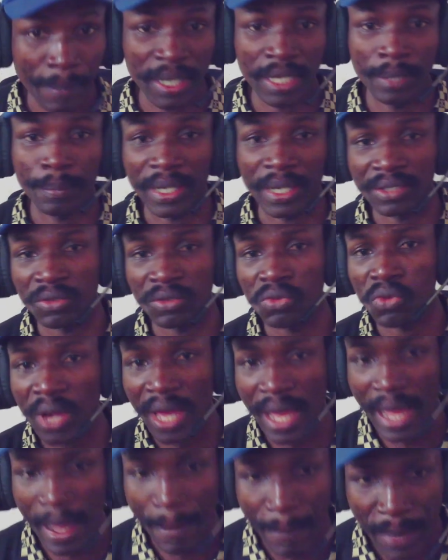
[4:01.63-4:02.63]
particular
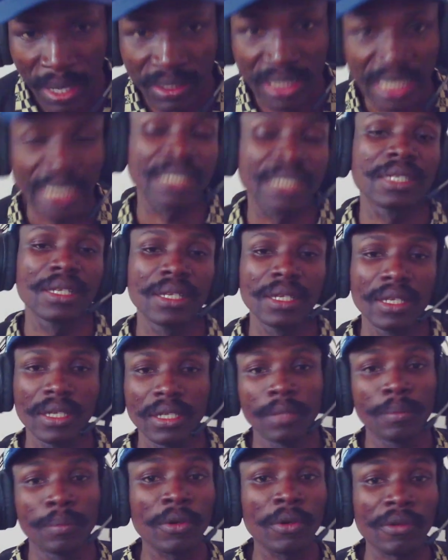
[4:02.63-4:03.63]
amount that
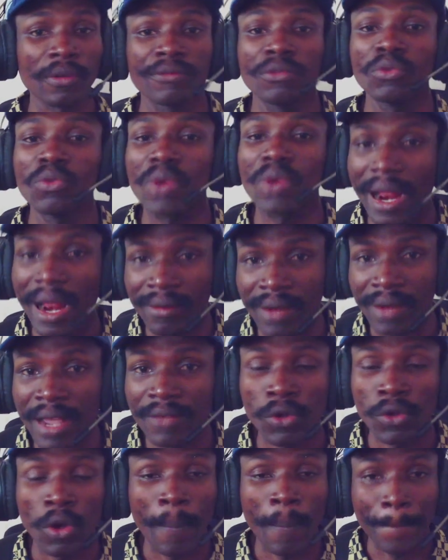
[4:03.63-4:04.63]
the both of you
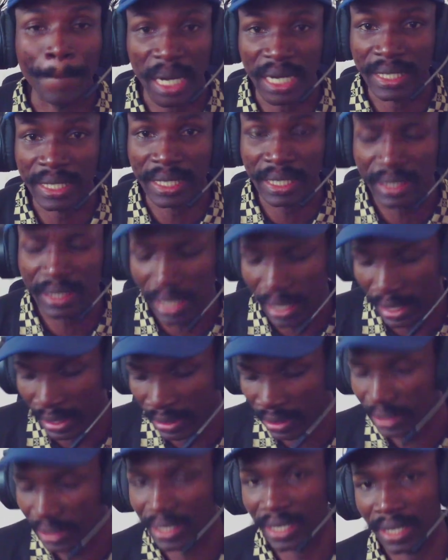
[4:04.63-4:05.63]
arrived or bargained
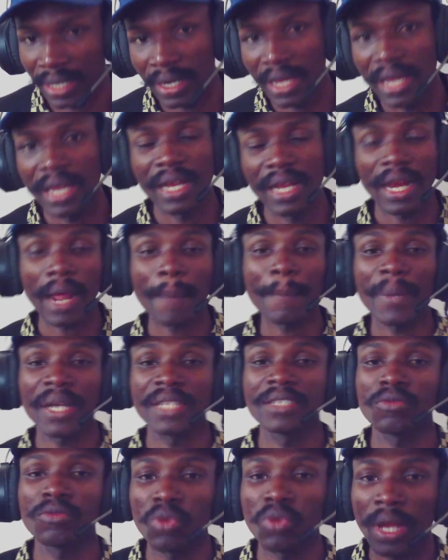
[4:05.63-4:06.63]
at, then that
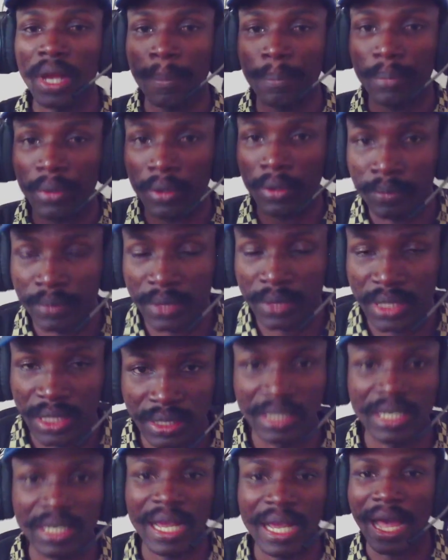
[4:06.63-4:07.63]
particular
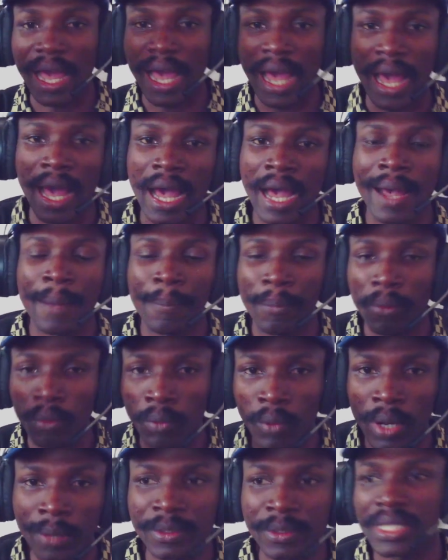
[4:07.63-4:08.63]
property, app,
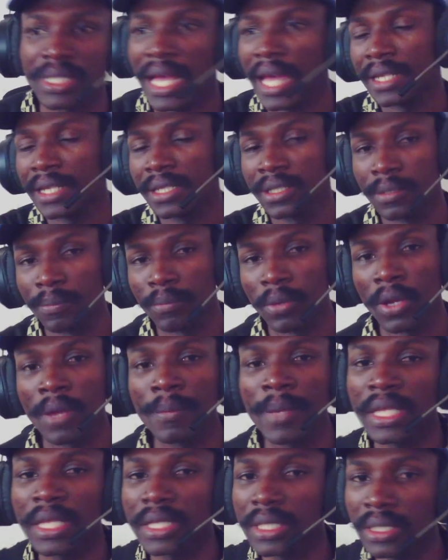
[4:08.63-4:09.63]
website,
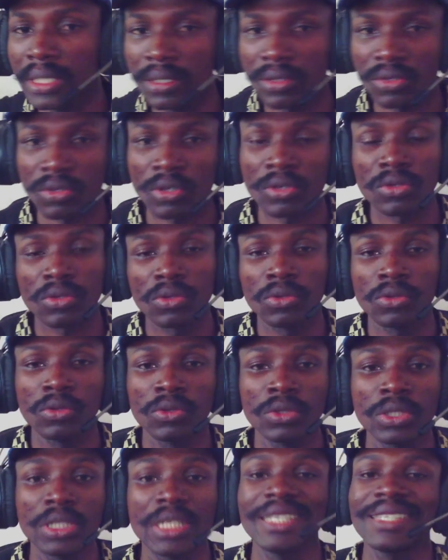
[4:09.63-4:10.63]
deployment key, source
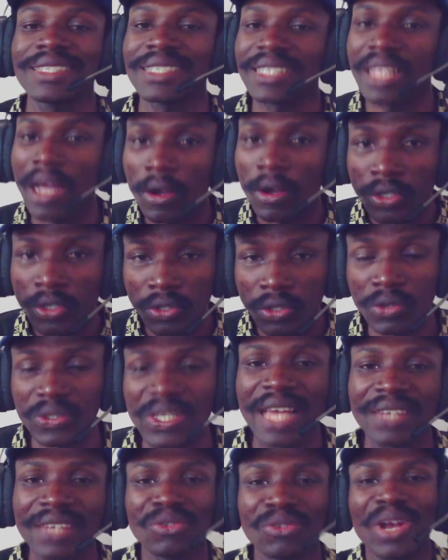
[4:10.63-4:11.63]
code is now yours,
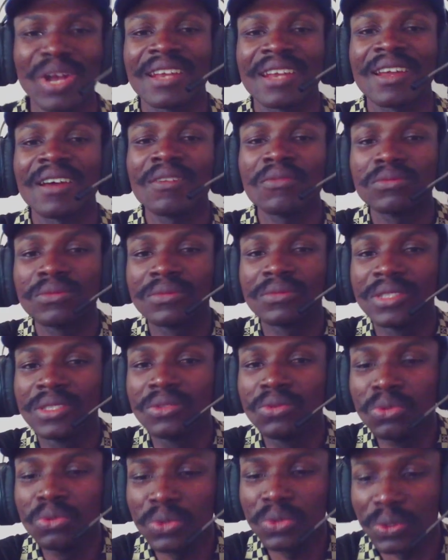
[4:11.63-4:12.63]
and you can now
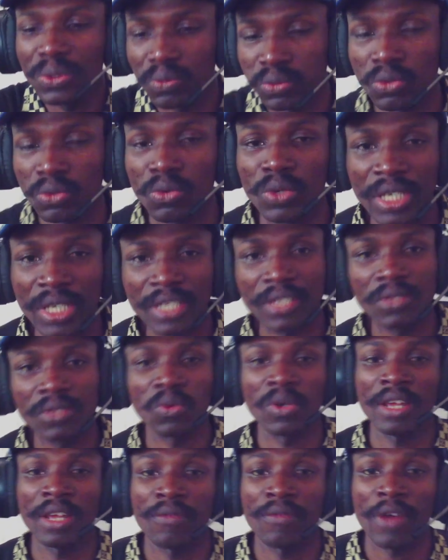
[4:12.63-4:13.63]
do to it
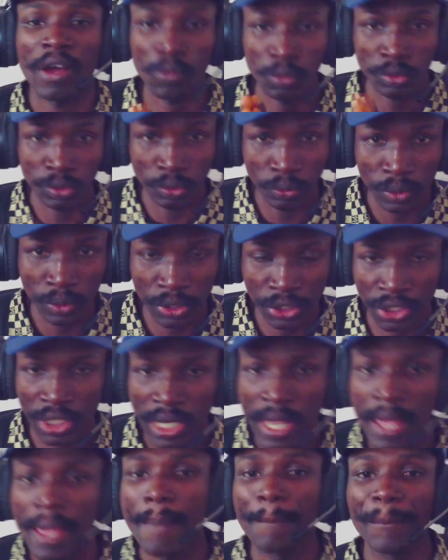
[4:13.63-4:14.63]
whatever you wish.
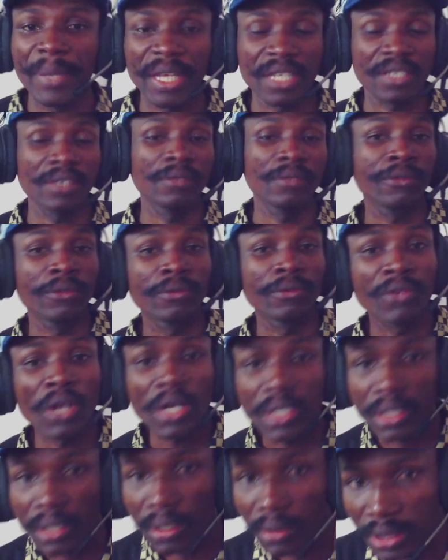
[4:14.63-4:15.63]
But if you've
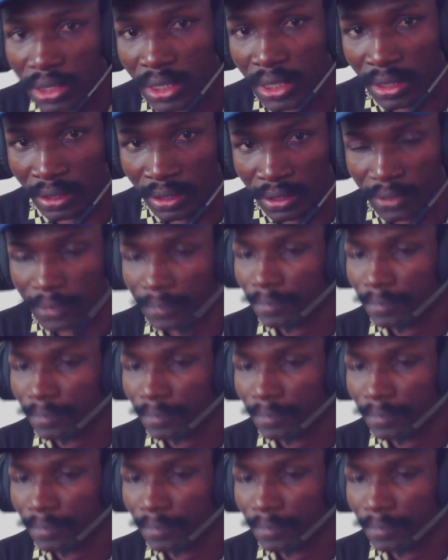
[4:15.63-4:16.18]
not done this,